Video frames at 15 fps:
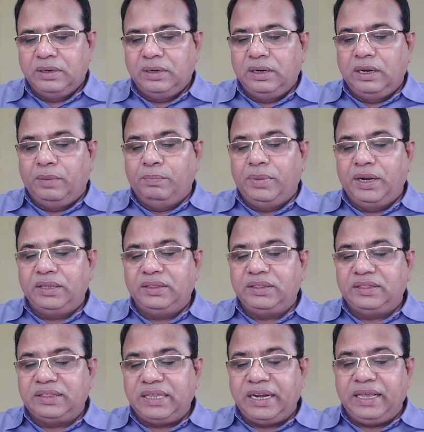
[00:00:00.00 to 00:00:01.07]
Number
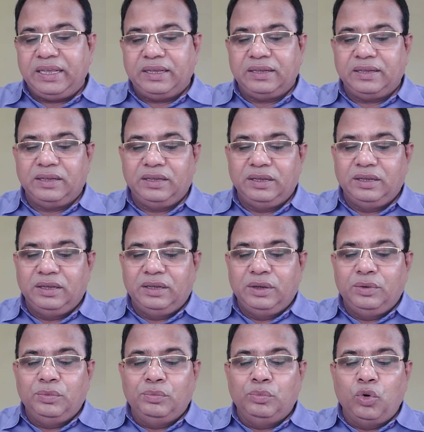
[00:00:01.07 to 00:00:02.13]
3,
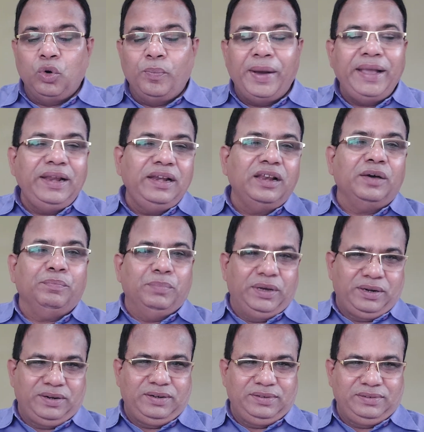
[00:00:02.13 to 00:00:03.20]
mobile number.